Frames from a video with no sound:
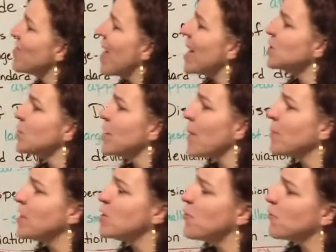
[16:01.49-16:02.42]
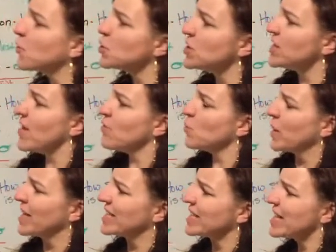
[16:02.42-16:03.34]
that's what happened in the first 7
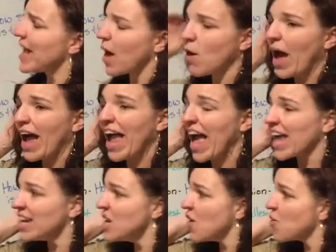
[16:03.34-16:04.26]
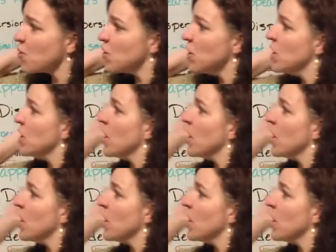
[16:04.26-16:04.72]
weeks. And now I had another